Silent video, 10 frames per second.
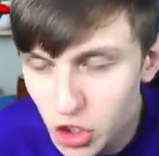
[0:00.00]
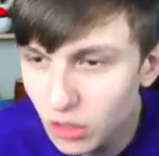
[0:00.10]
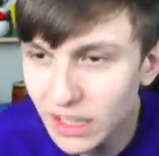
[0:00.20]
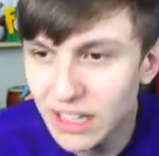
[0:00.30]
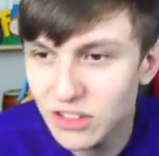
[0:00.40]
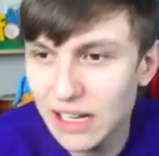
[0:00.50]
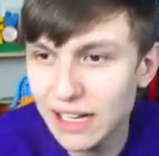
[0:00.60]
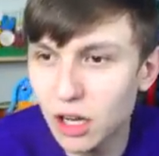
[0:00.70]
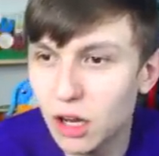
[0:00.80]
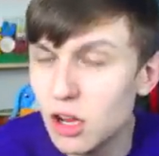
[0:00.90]
strong link to
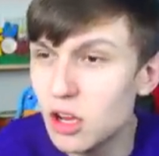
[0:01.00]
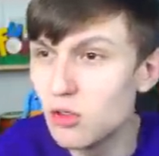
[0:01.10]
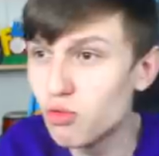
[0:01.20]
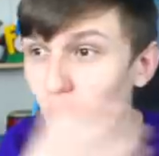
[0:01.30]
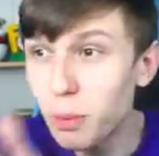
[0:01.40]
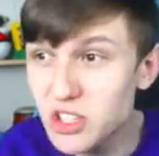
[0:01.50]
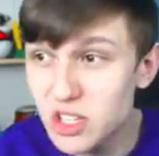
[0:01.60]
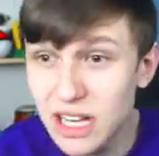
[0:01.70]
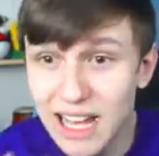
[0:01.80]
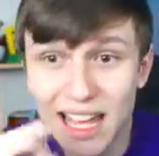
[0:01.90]
like a
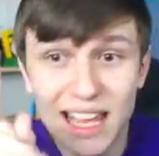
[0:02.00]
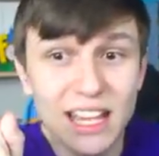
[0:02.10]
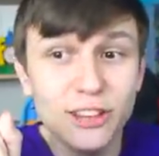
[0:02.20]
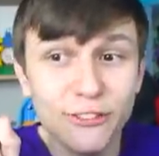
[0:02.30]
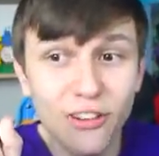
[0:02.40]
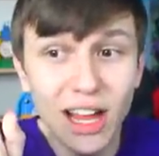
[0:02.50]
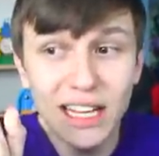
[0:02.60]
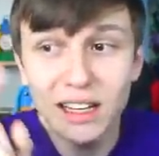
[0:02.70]
Robertson here, he's fine.